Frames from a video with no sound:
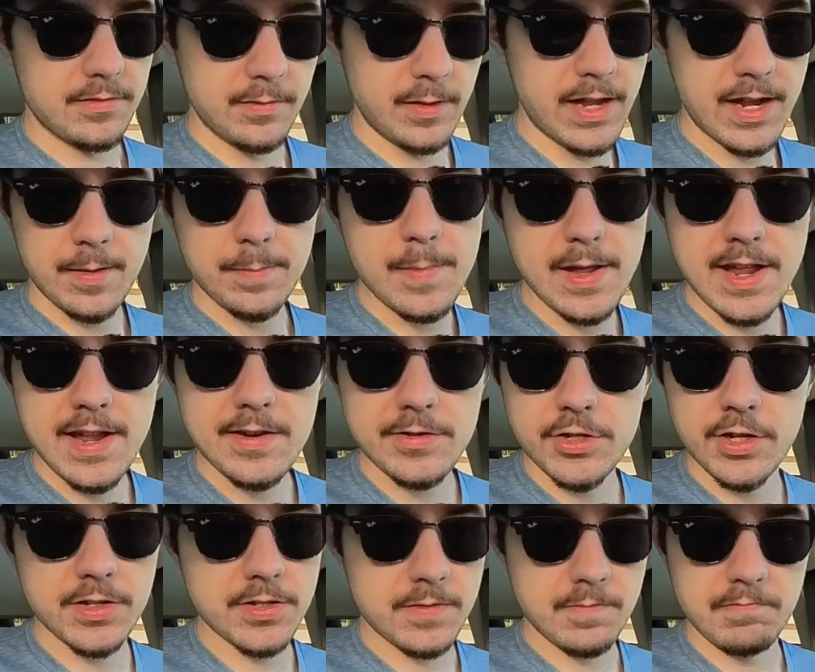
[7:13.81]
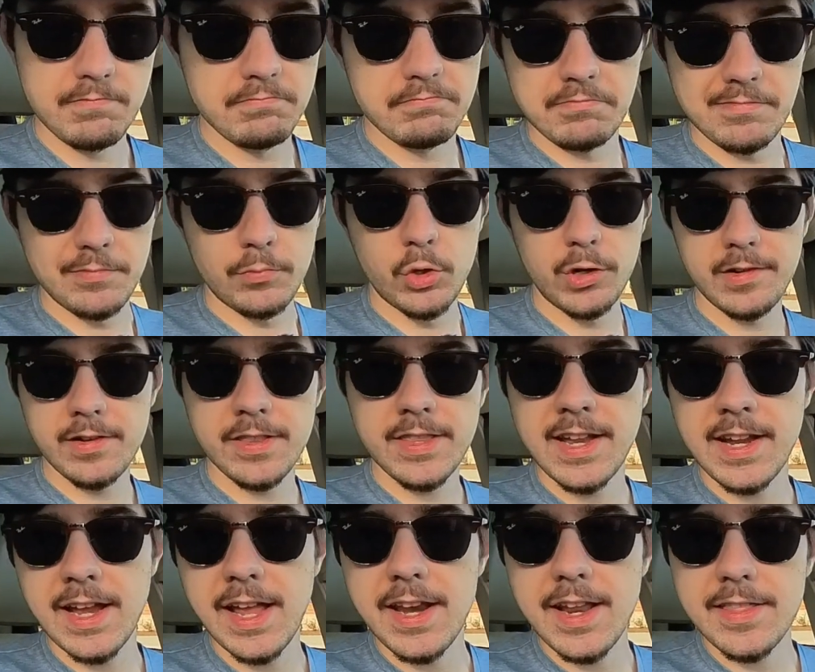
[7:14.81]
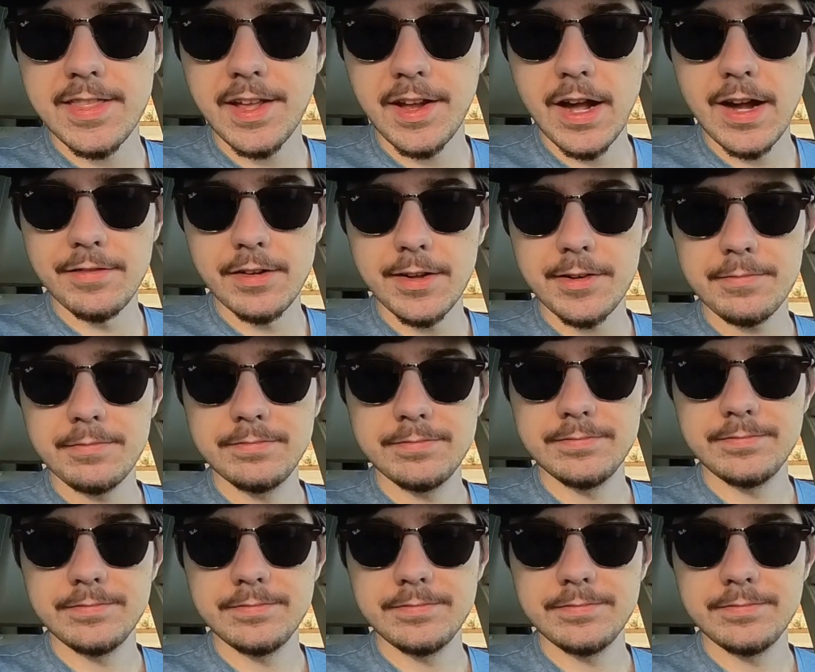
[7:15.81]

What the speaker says: like me, just wouldn't think anything of it.